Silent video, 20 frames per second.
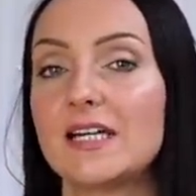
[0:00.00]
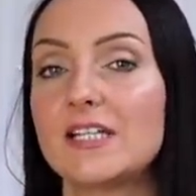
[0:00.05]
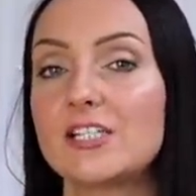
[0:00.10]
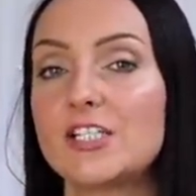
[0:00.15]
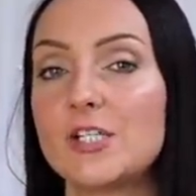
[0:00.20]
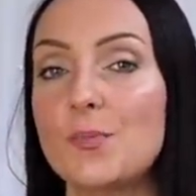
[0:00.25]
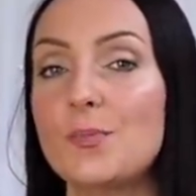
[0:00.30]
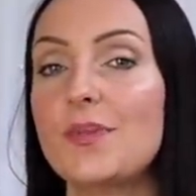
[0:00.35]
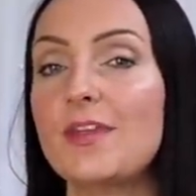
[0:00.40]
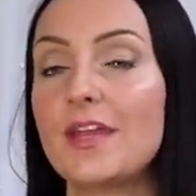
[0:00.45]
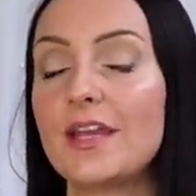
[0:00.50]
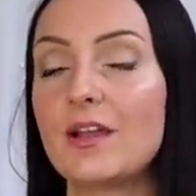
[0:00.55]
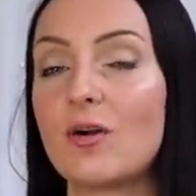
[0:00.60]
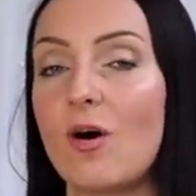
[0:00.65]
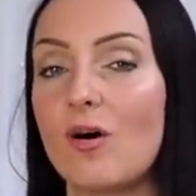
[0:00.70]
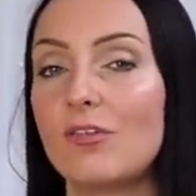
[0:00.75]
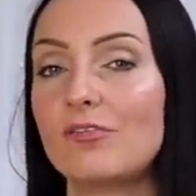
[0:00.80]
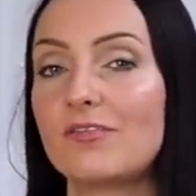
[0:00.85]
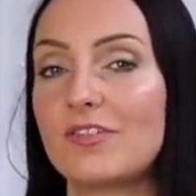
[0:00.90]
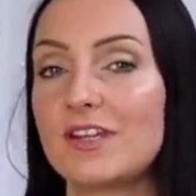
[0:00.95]
something
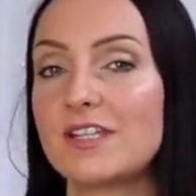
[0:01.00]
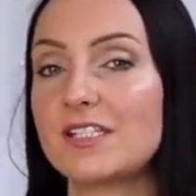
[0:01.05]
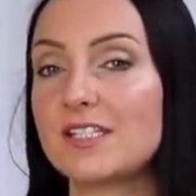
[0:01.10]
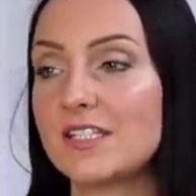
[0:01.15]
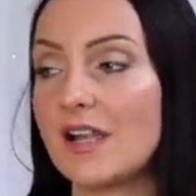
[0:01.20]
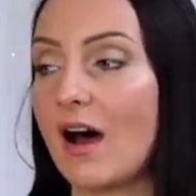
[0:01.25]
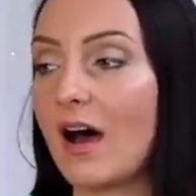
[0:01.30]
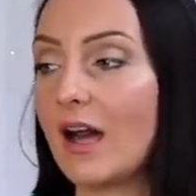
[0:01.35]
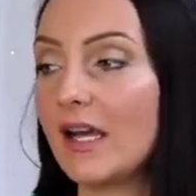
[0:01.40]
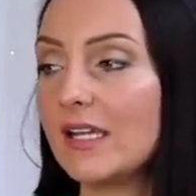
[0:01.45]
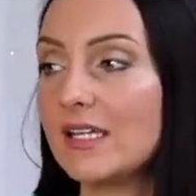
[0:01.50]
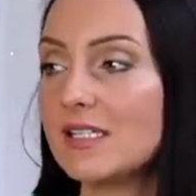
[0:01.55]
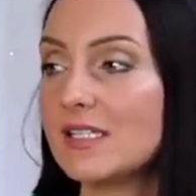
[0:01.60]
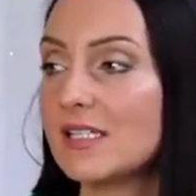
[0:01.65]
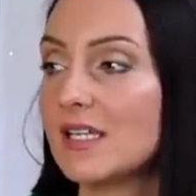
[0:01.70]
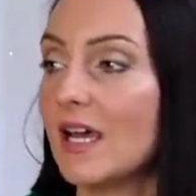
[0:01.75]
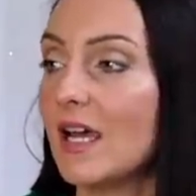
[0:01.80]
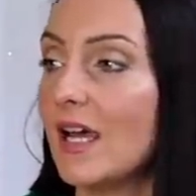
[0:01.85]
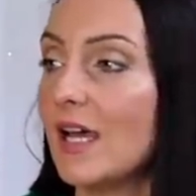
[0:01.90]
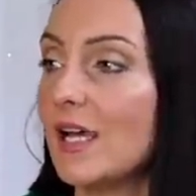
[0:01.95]
of this
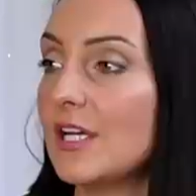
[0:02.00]
size.